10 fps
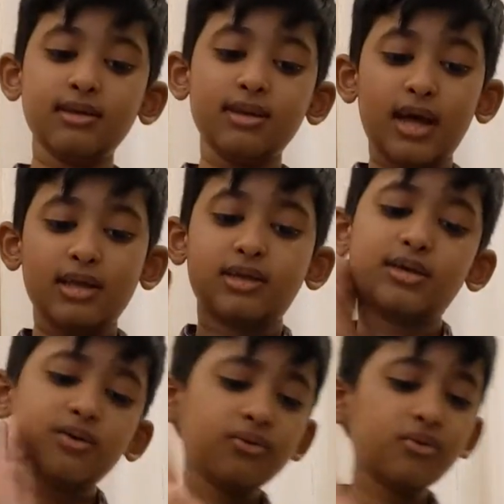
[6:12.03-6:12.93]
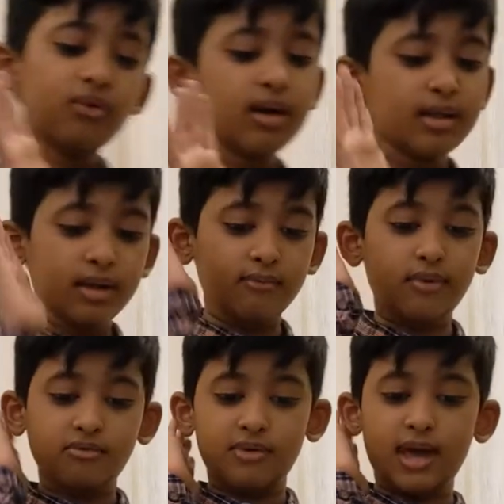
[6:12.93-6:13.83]
that you know that
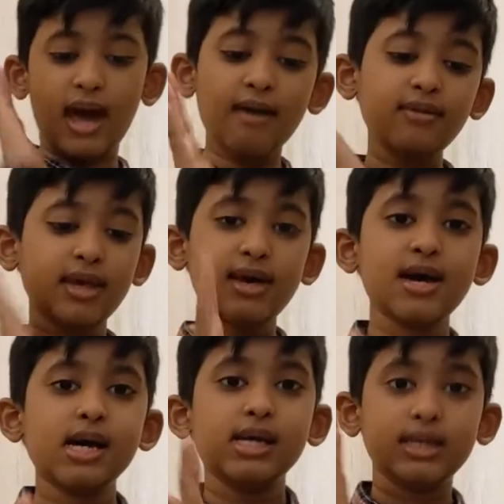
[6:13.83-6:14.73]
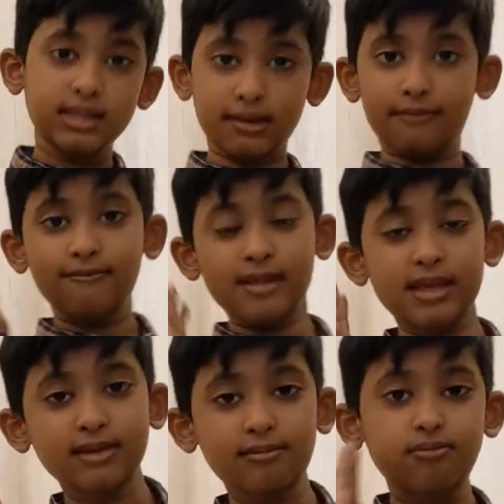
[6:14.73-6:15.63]
what we have here is
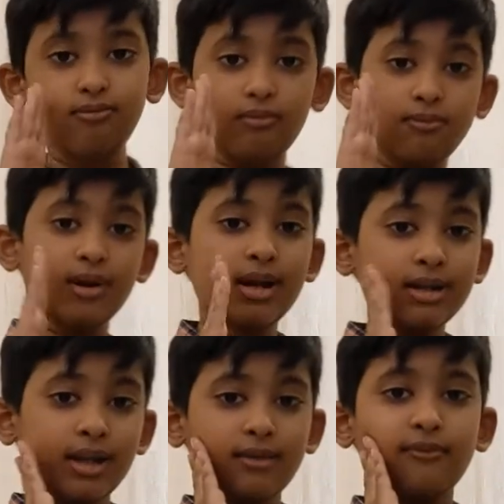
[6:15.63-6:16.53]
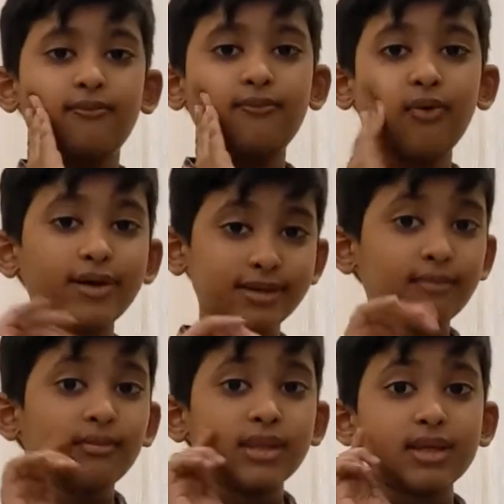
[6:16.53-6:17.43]
definitive proof that force
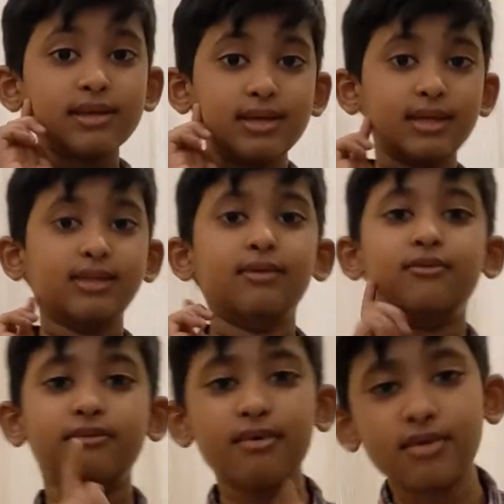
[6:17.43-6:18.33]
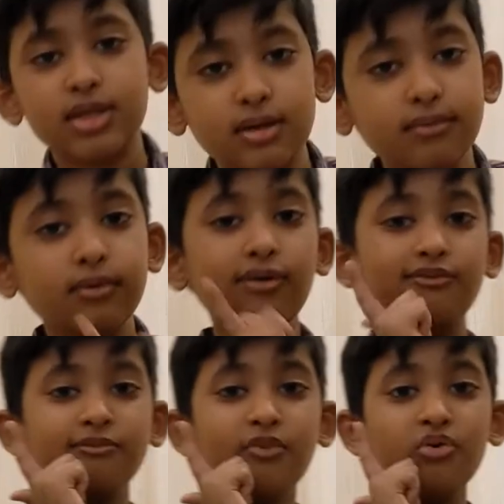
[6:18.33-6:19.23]
is a derivative of
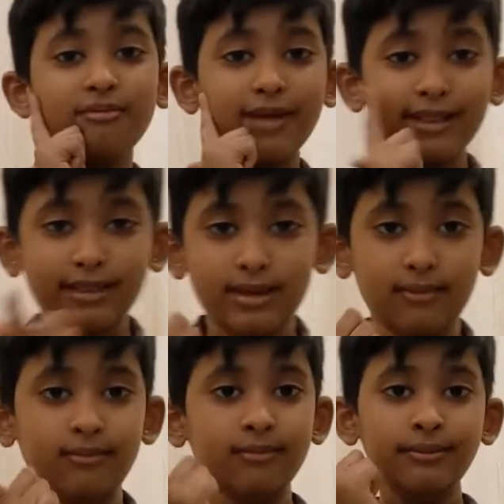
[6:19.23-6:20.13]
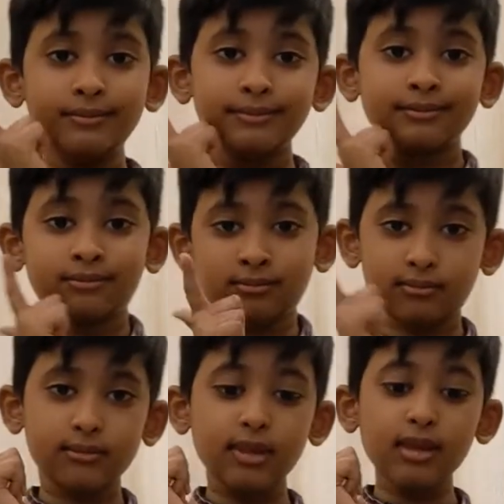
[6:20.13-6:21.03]
momentum.
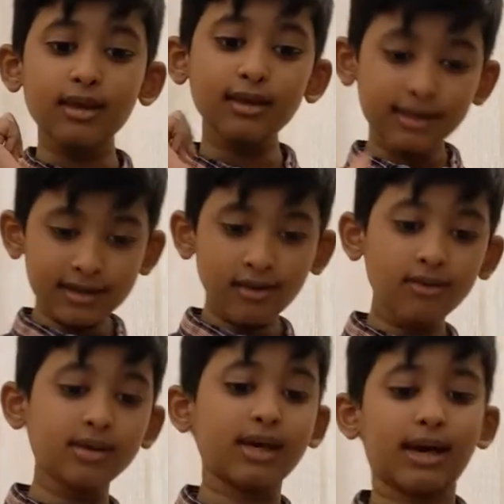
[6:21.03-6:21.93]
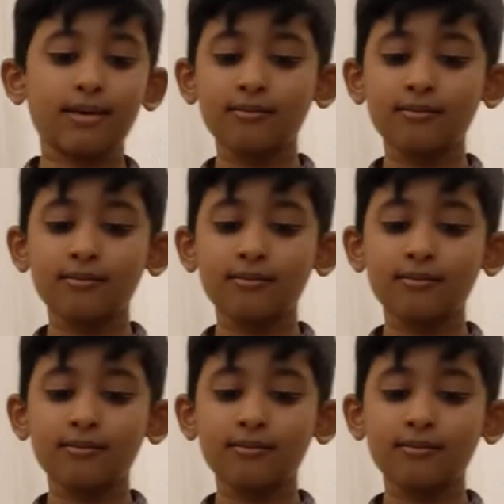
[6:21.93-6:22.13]
So yeah,